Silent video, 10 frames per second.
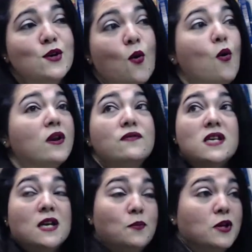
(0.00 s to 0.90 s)
Or even
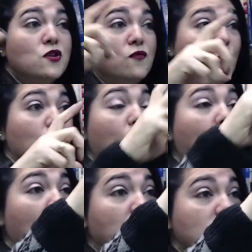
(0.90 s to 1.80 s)
take a picture of where your
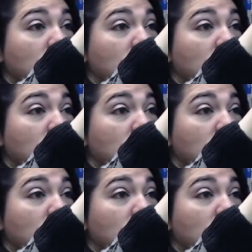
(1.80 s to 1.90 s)
car is